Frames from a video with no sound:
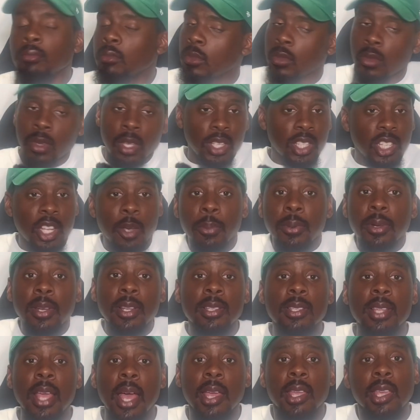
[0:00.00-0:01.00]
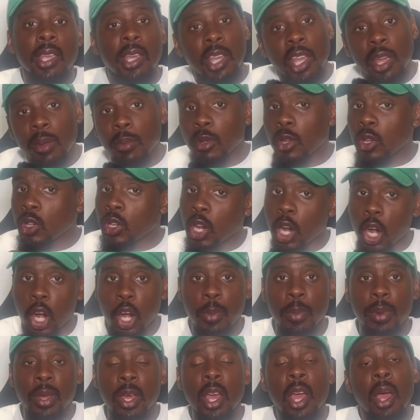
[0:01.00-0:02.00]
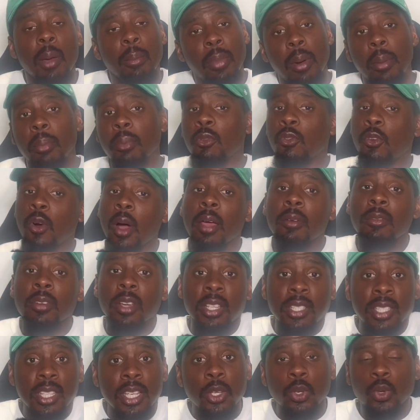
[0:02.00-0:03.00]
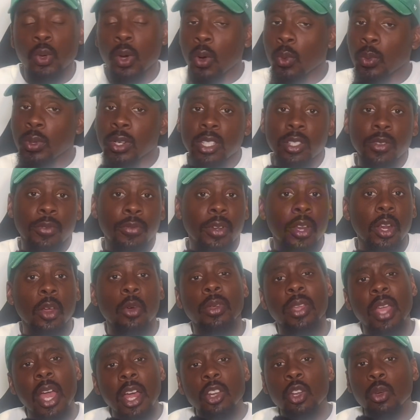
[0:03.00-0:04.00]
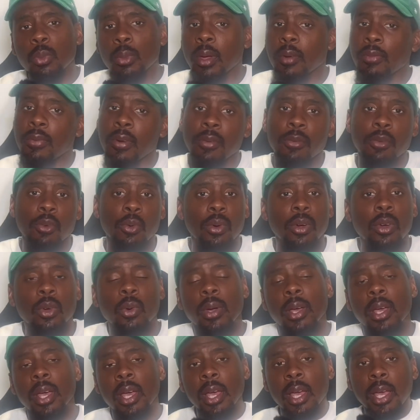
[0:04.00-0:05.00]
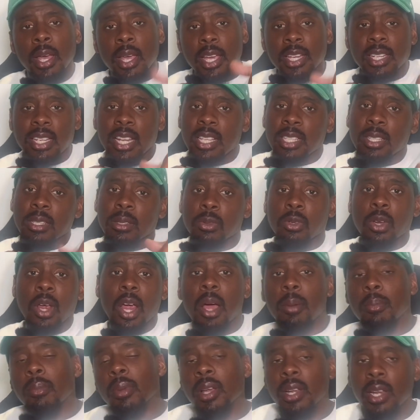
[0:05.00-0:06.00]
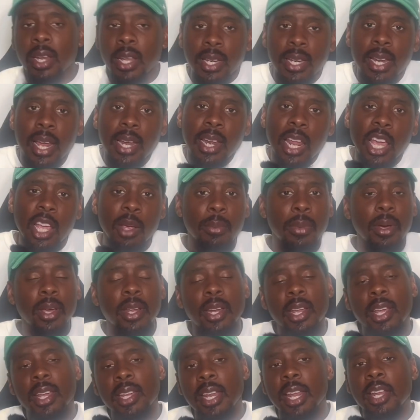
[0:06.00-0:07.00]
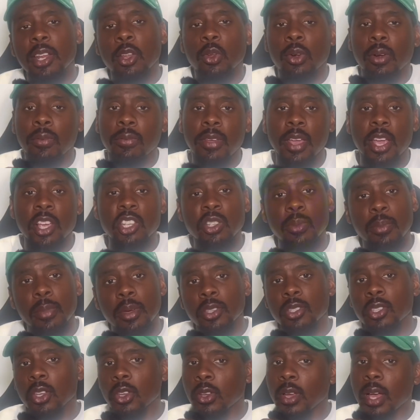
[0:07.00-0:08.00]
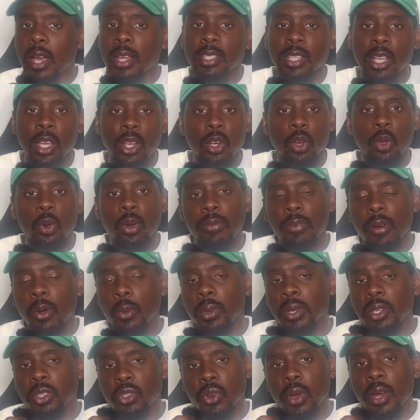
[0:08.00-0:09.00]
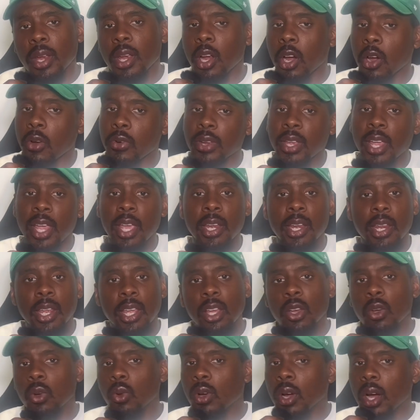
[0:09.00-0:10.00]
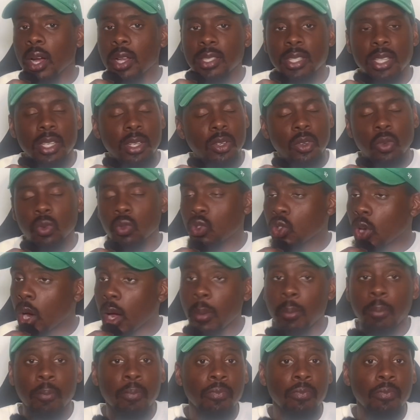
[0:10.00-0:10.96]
Simple as that. You hear me or you heard me? But before I even continue on with this video, y'all do me a favor real quick. Hit that subscribe button, hit that like button, and hit that notification bell so you guys get notified when this great Hurricane and Eagle content do drop.